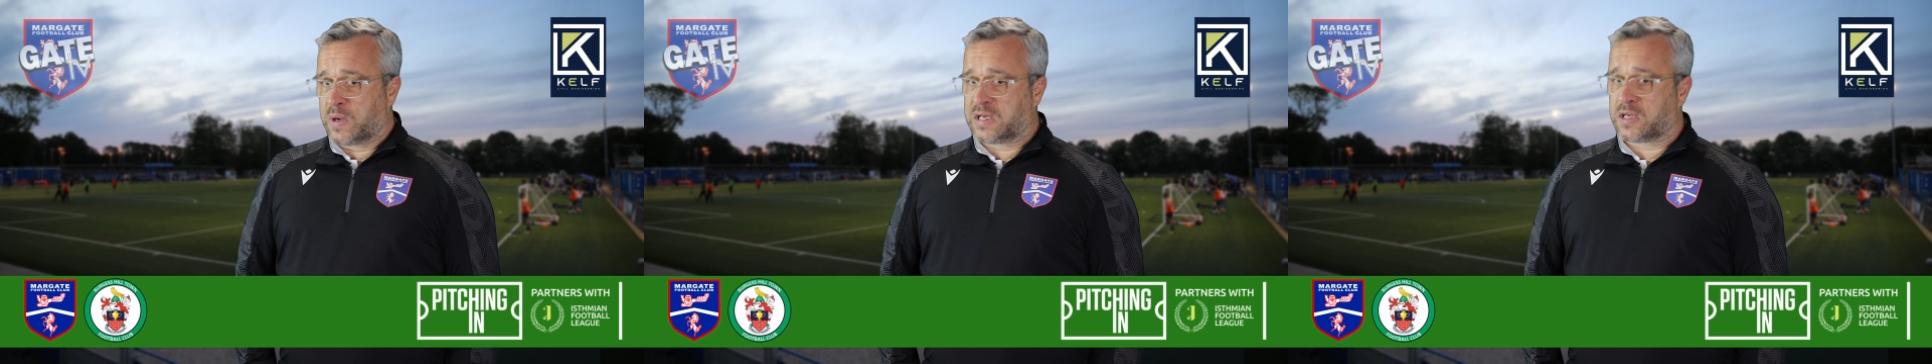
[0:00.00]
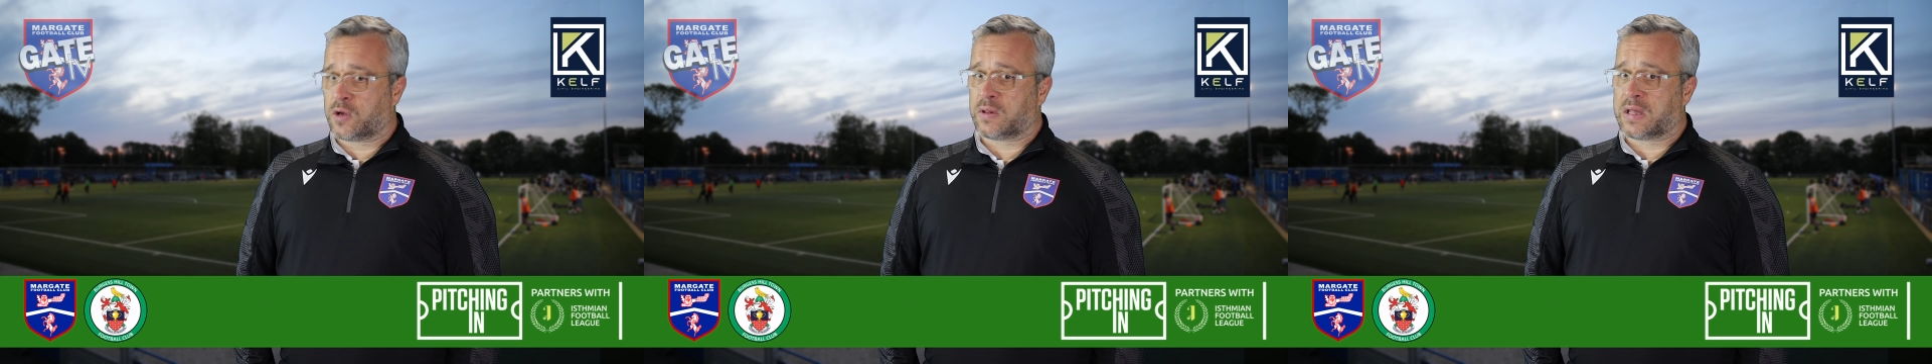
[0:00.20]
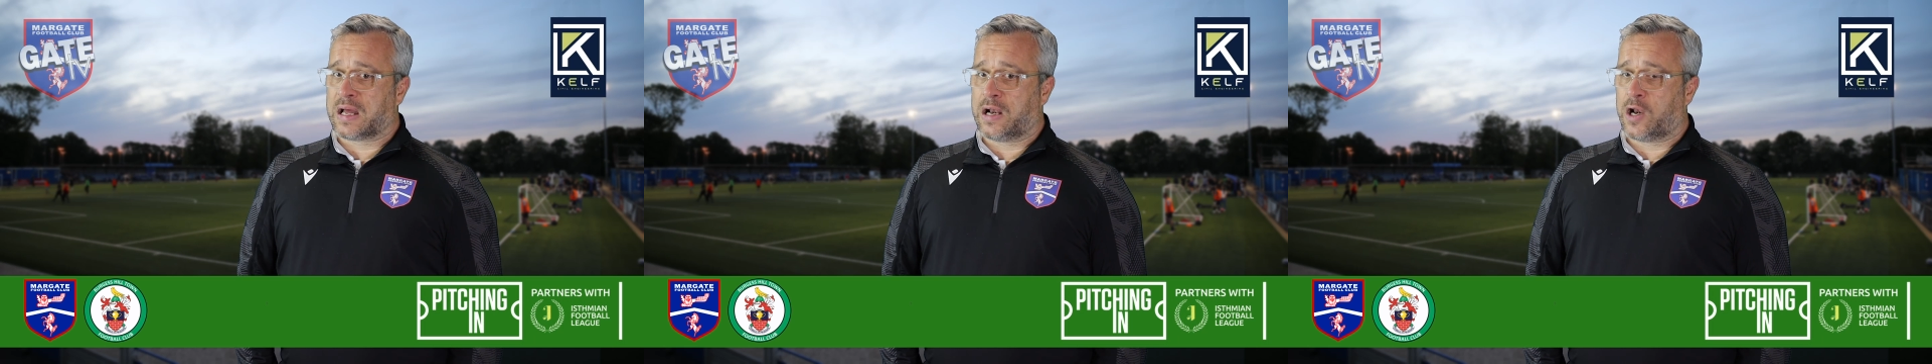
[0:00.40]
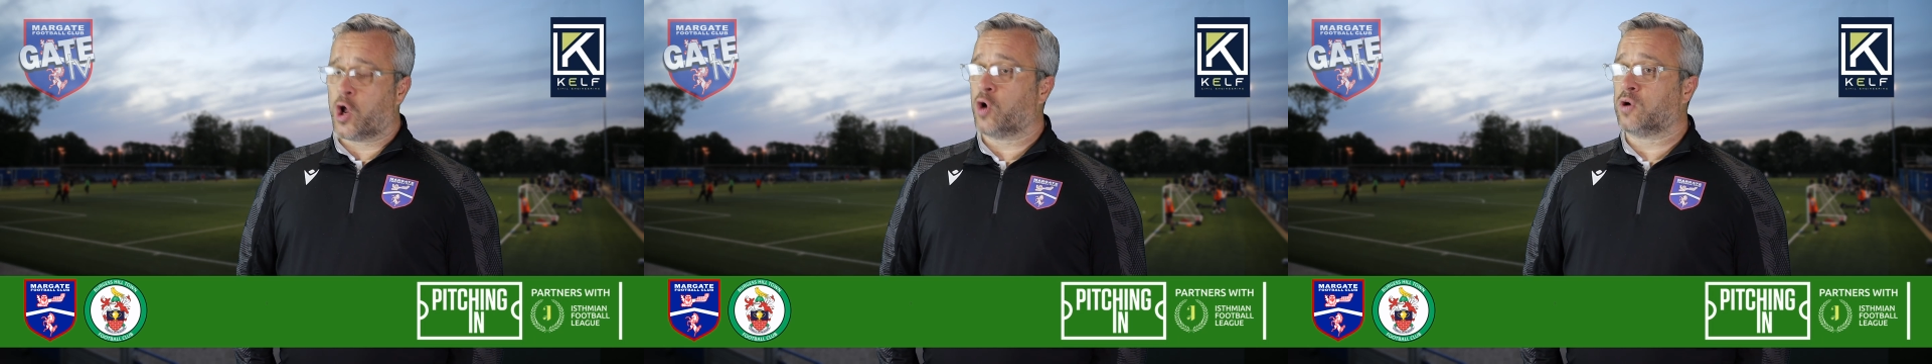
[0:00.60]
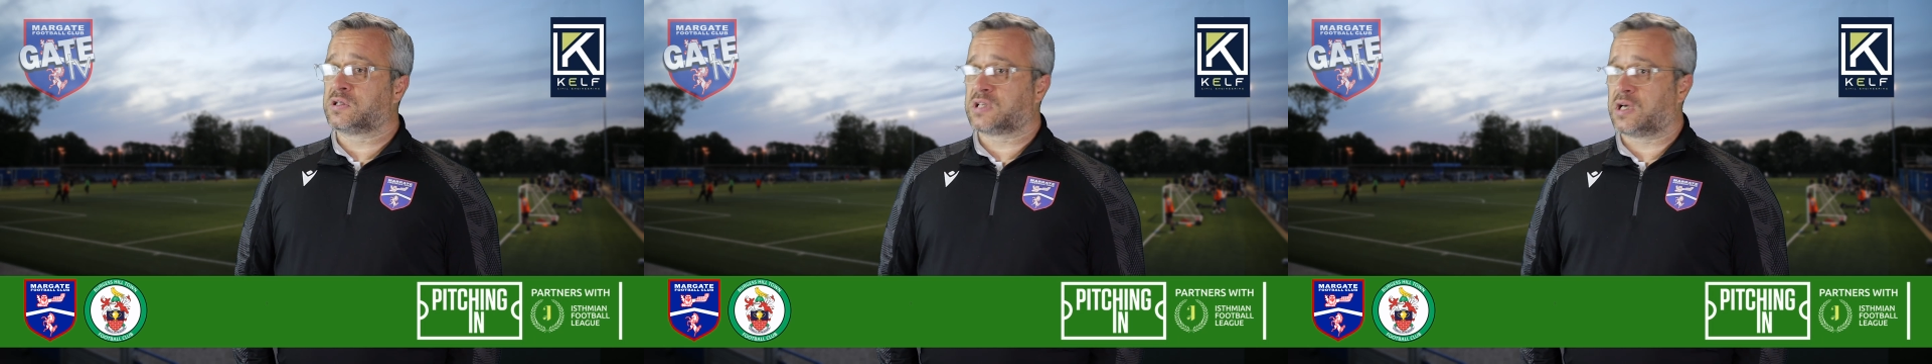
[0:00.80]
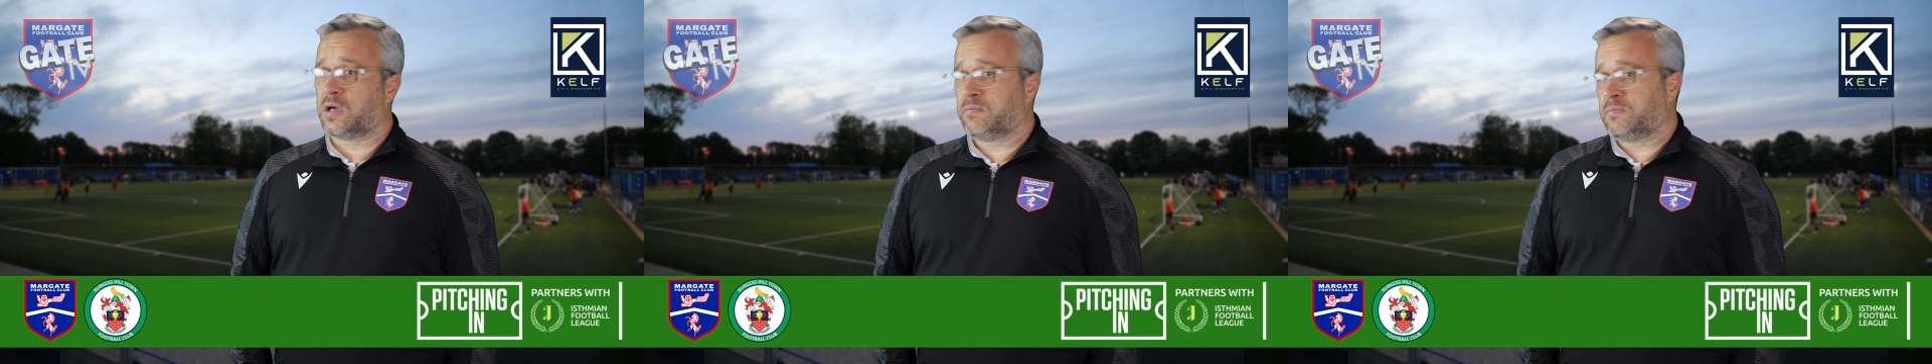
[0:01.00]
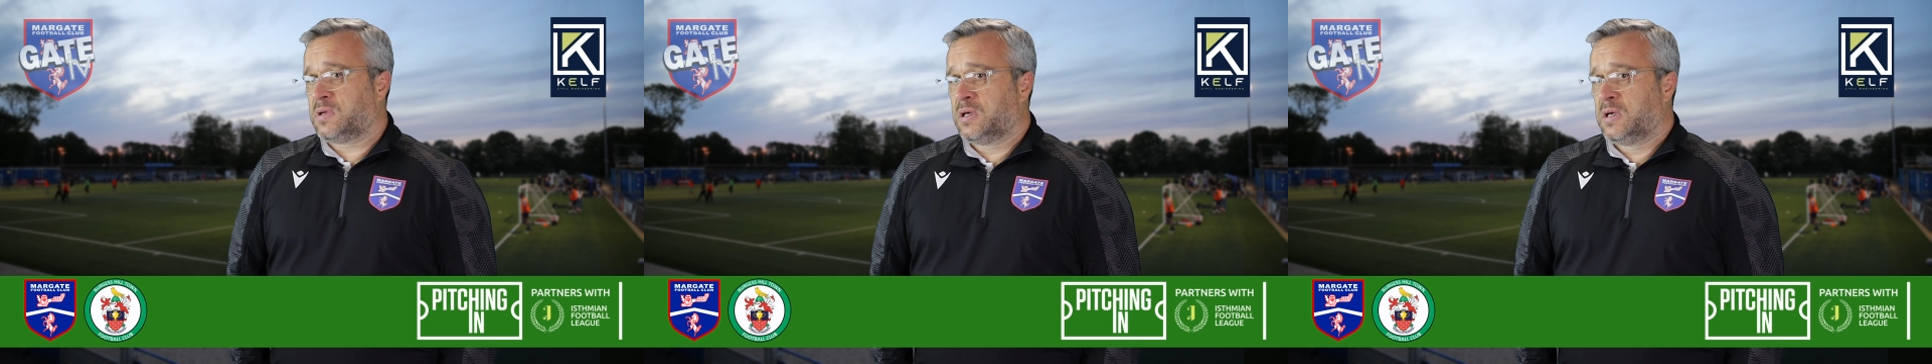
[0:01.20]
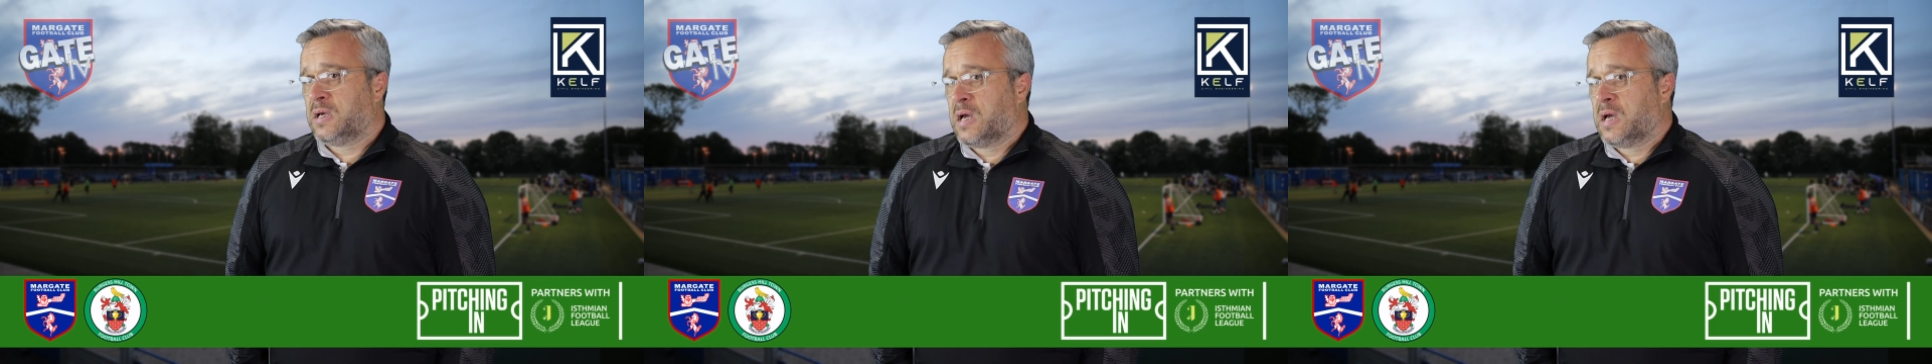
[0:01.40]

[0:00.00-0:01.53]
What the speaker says: we do that long term,